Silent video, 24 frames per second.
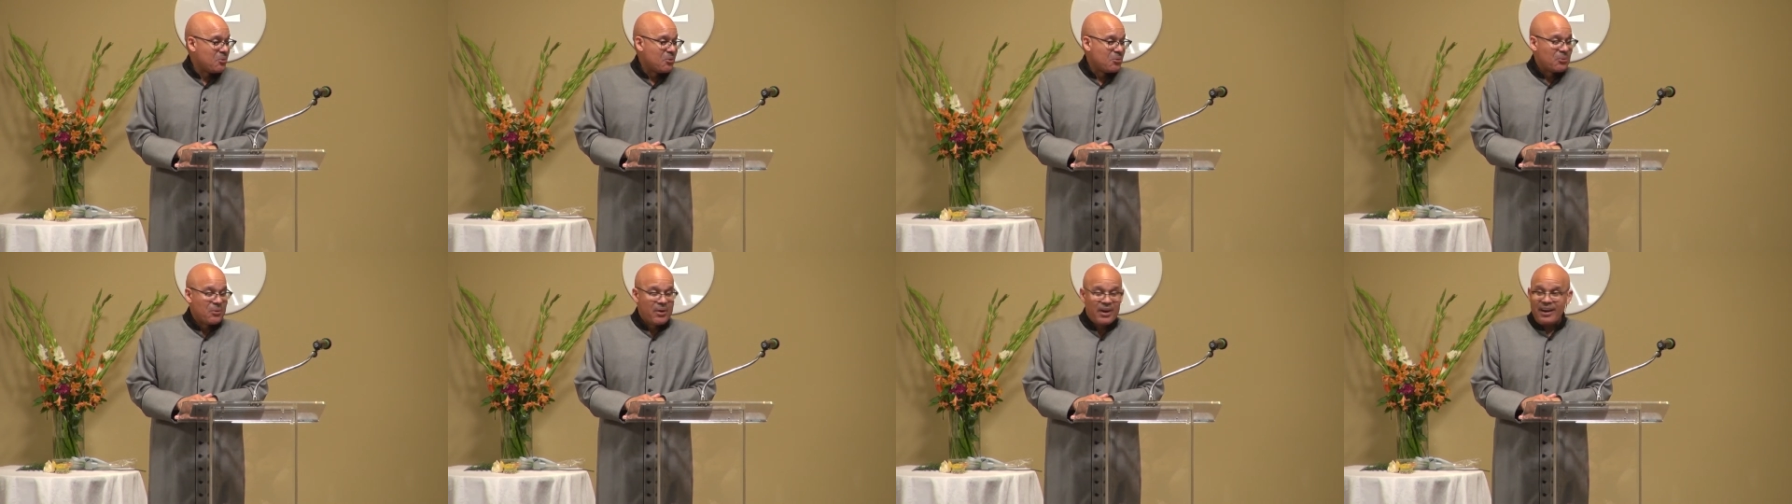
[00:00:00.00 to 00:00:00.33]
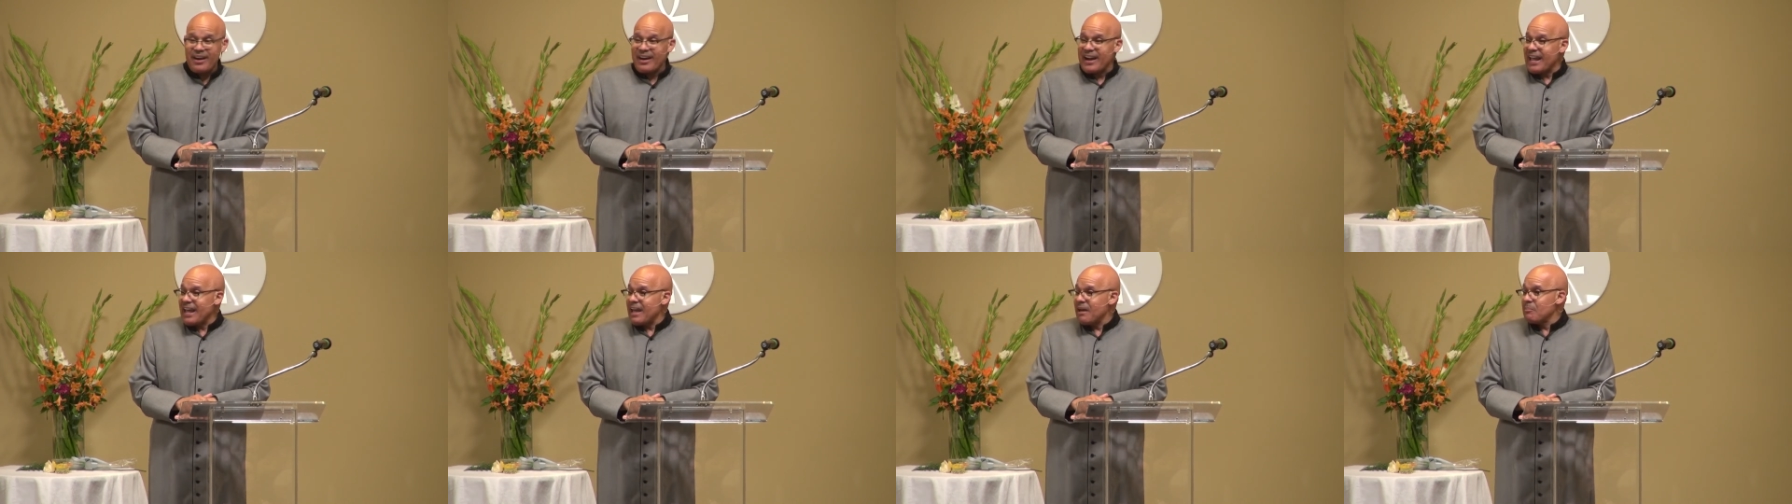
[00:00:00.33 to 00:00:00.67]

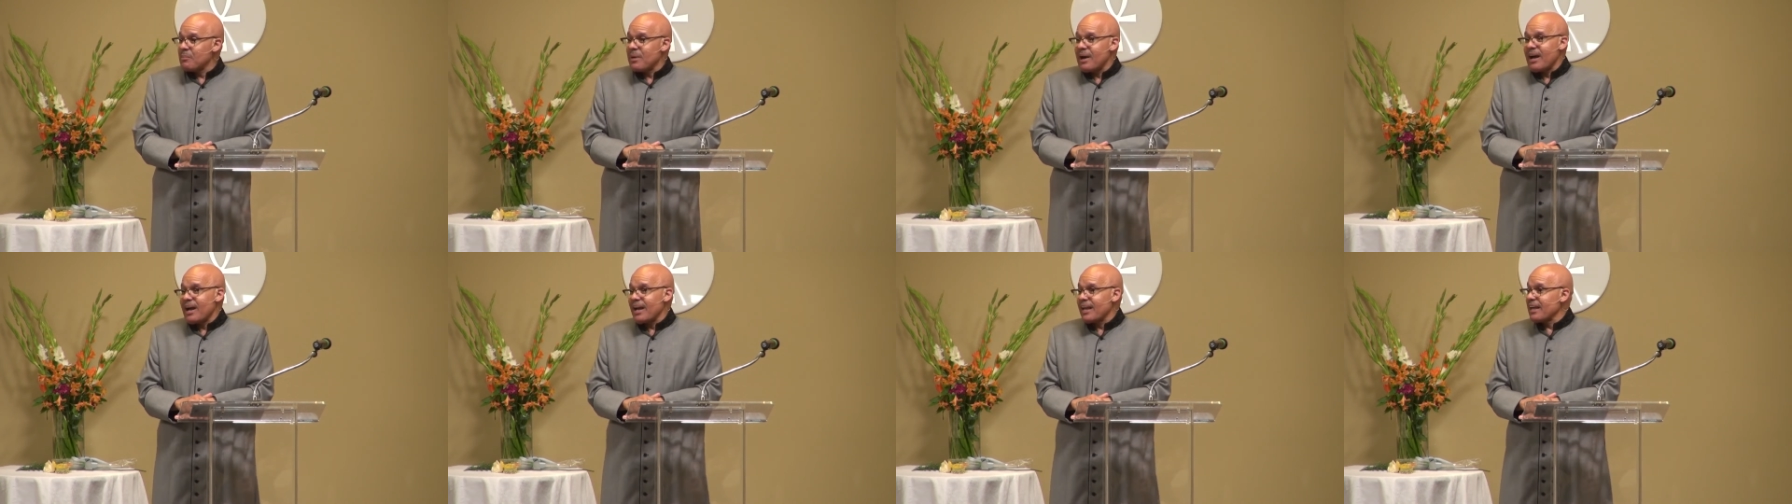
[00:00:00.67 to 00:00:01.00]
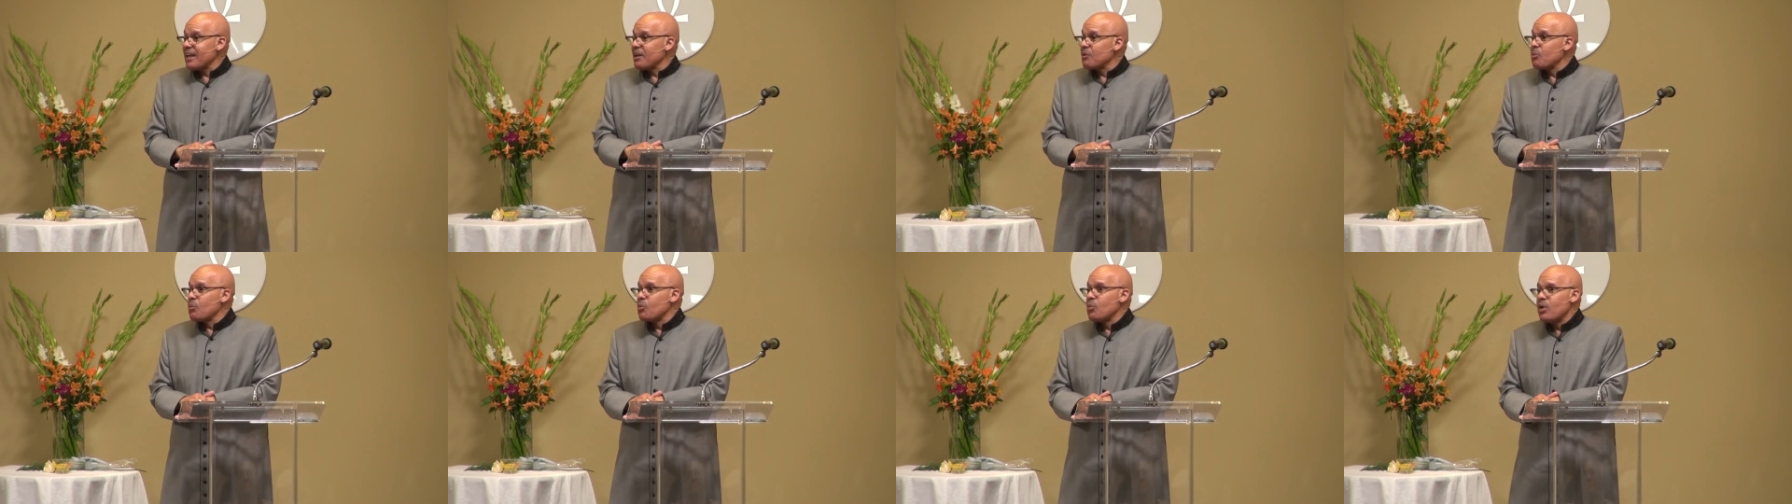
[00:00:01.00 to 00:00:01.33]
where am I and
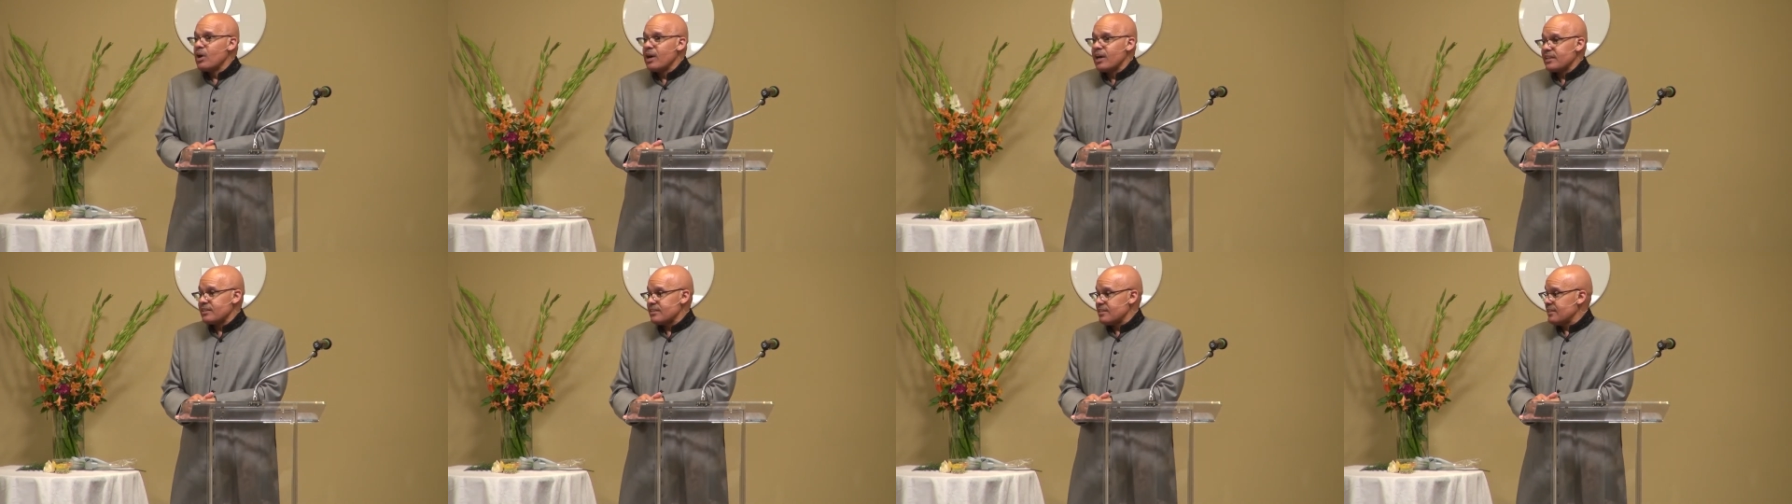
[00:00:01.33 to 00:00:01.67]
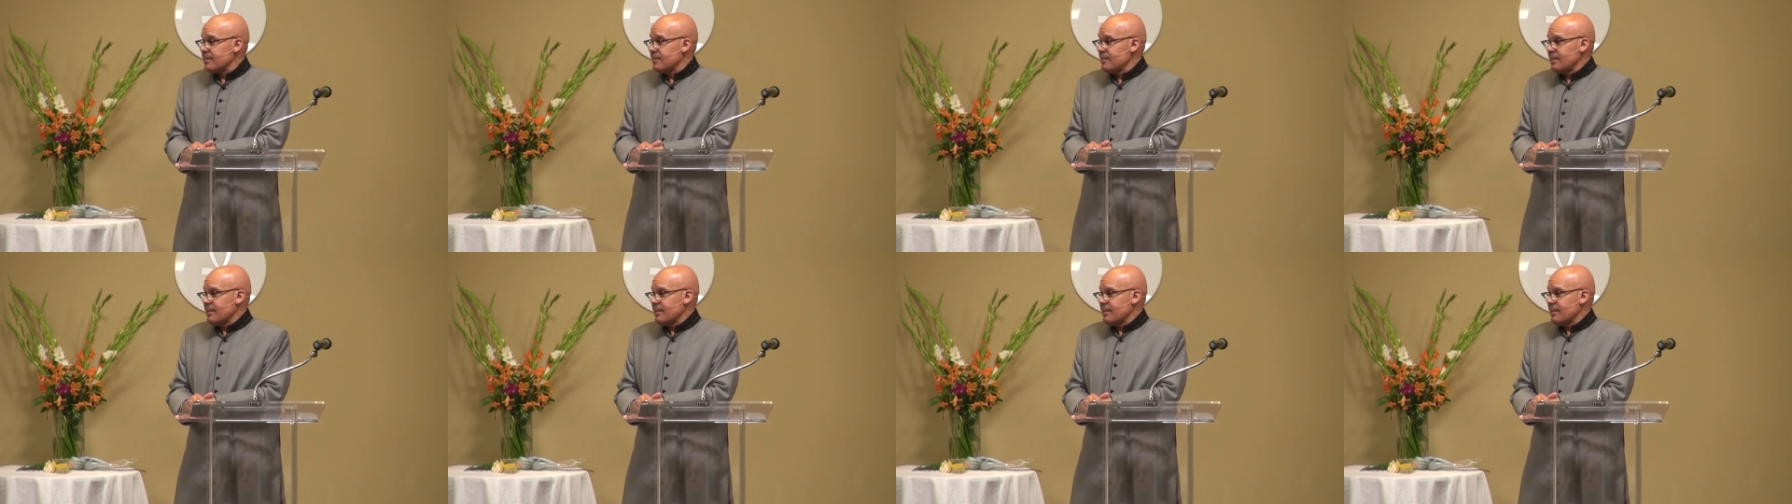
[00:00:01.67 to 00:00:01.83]
what